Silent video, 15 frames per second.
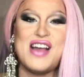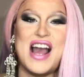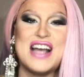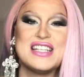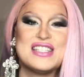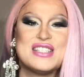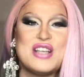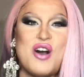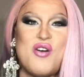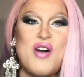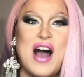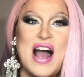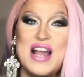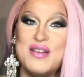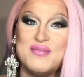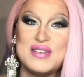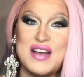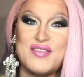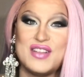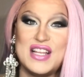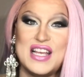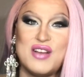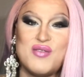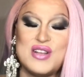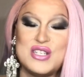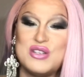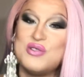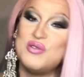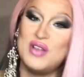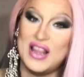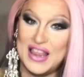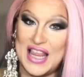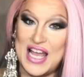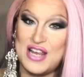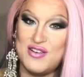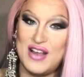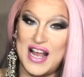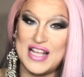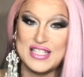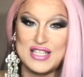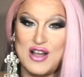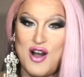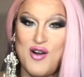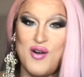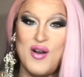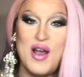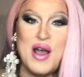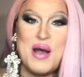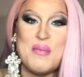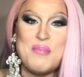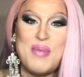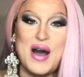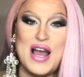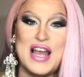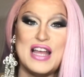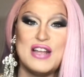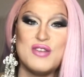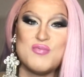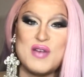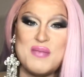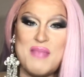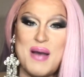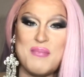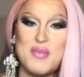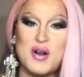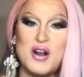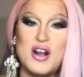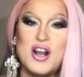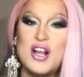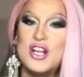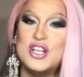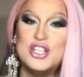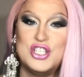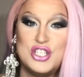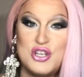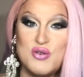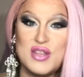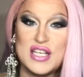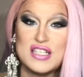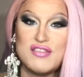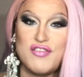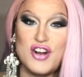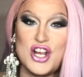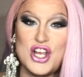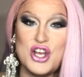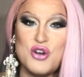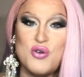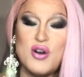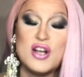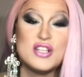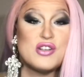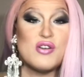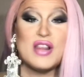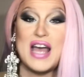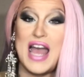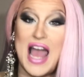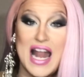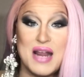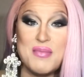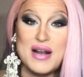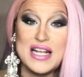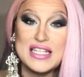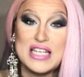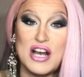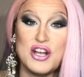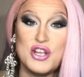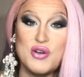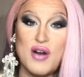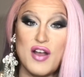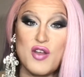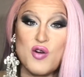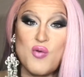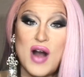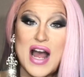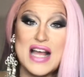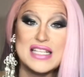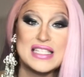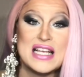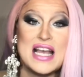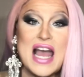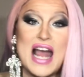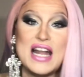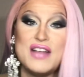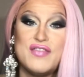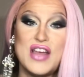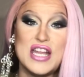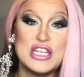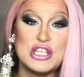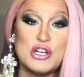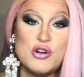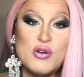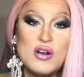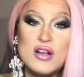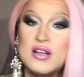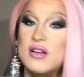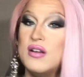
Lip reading: guys, so I am definitely going to let you guys go, but remember, do this for you. Don't let anybody tell you otherwise, and if they do,